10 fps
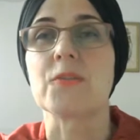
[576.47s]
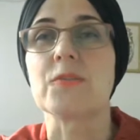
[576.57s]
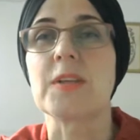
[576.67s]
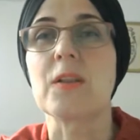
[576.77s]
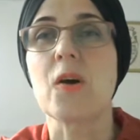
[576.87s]

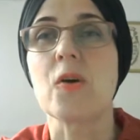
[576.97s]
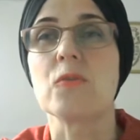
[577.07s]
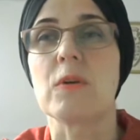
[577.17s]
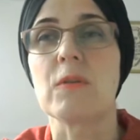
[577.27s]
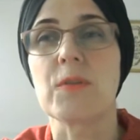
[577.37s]
the
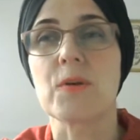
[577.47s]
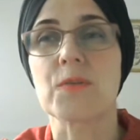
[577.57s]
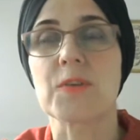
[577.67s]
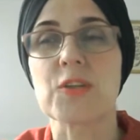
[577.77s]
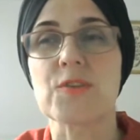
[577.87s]
law, although
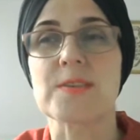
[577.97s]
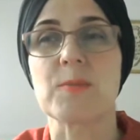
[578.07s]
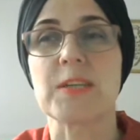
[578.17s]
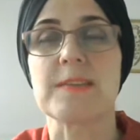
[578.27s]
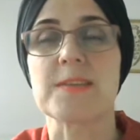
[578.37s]
religious
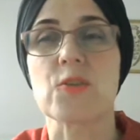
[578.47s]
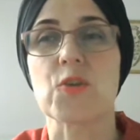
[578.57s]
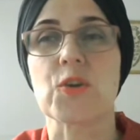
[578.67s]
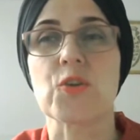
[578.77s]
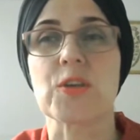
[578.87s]
communities and
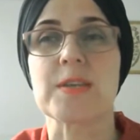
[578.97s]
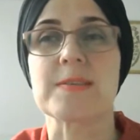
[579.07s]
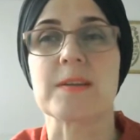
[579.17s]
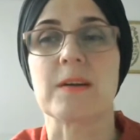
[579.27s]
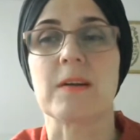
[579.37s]

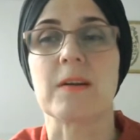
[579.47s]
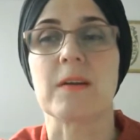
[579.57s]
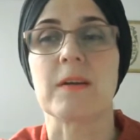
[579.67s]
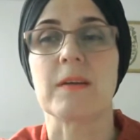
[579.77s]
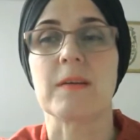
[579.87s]
churches
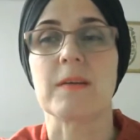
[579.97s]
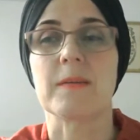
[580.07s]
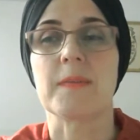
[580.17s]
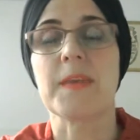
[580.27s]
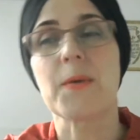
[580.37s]

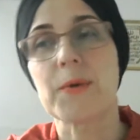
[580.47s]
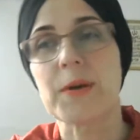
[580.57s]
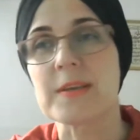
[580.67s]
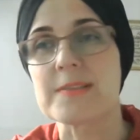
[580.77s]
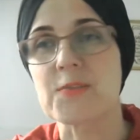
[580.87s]
are their
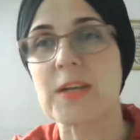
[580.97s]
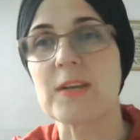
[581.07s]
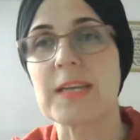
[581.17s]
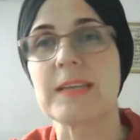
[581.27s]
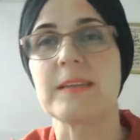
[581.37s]
work is
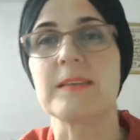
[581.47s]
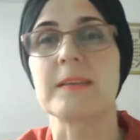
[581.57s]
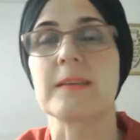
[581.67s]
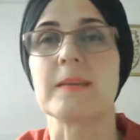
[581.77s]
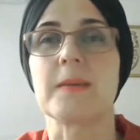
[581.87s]
regulated
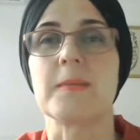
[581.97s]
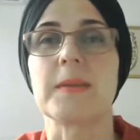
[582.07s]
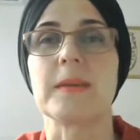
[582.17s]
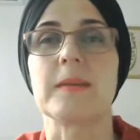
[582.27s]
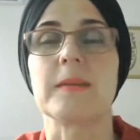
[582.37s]

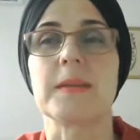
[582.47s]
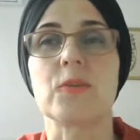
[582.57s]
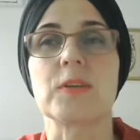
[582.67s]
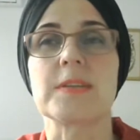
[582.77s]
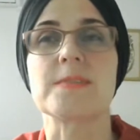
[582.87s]
in
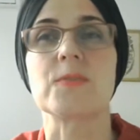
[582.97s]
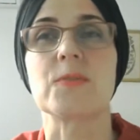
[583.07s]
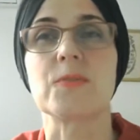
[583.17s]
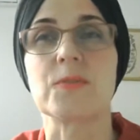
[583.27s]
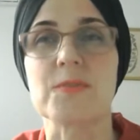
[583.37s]
accordance
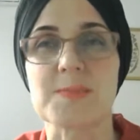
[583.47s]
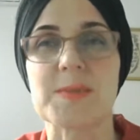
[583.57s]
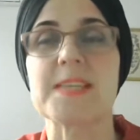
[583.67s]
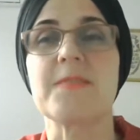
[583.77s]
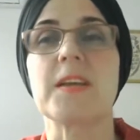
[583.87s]
to
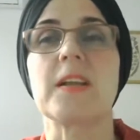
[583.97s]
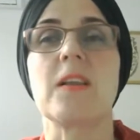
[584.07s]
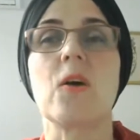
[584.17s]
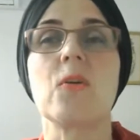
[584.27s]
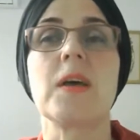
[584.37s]
specific
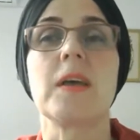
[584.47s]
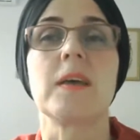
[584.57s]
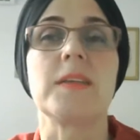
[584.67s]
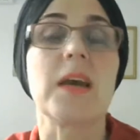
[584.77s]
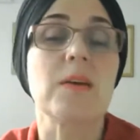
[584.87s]
law,
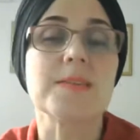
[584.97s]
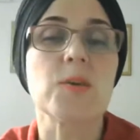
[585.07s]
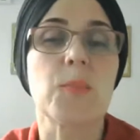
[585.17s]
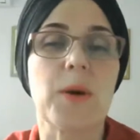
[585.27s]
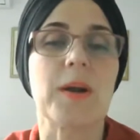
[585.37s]
they're
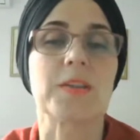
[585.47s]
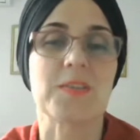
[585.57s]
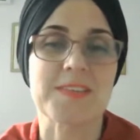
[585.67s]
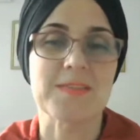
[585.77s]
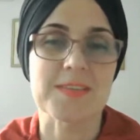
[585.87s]
also part
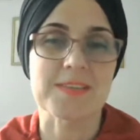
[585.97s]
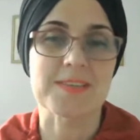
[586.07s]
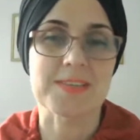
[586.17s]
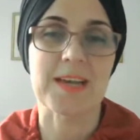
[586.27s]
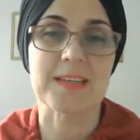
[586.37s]
of civil
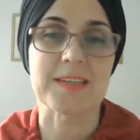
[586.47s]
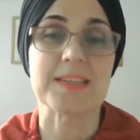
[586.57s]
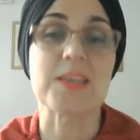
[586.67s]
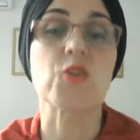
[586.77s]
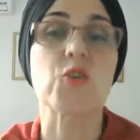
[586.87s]
society.
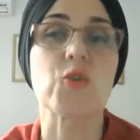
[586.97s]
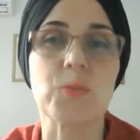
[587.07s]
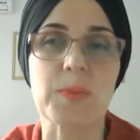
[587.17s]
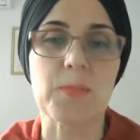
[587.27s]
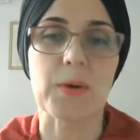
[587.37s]
They should
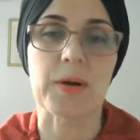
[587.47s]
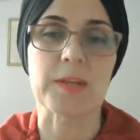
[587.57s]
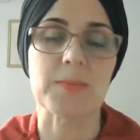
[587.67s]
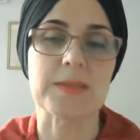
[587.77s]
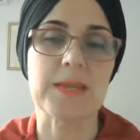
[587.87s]
be
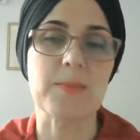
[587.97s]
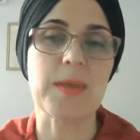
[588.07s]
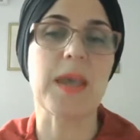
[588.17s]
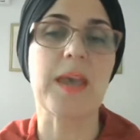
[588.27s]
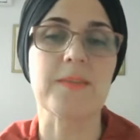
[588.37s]
part, but they
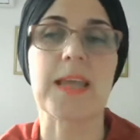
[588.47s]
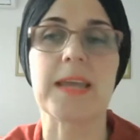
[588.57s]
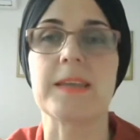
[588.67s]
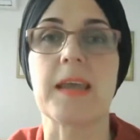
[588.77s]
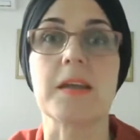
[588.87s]
behave
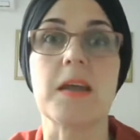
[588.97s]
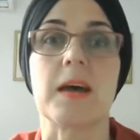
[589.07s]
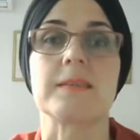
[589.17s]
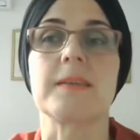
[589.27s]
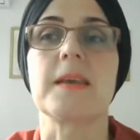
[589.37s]
like they are
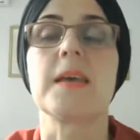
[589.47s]
not.